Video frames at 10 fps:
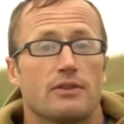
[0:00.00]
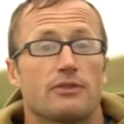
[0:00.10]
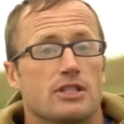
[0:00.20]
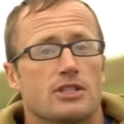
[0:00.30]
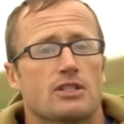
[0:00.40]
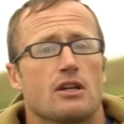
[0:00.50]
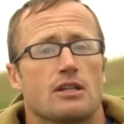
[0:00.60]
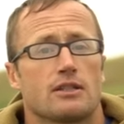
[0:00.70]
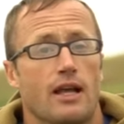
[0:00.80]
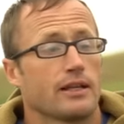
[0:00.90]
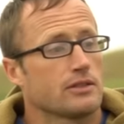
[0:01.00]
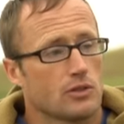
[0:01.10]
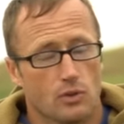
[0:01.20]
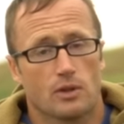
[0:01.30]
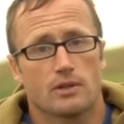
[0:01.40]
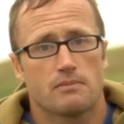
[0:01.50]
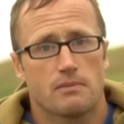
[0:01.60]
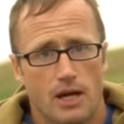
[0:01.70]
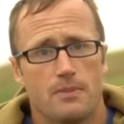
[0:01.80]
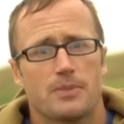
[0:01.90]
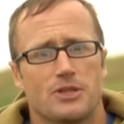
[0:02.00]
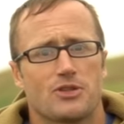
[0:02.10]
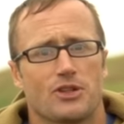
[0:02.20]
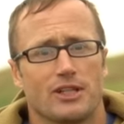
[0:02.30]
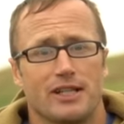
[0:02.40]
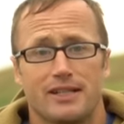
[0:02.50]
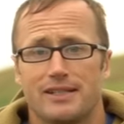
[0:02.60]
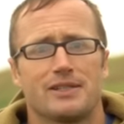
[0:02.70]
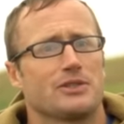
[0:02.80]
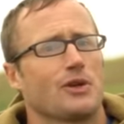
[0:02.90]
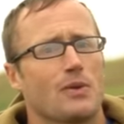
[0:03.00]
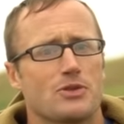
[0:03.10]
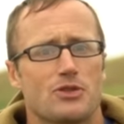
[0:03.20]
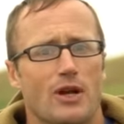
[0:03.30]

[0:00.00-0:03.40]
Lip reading: if this is on like your competition gun and you're always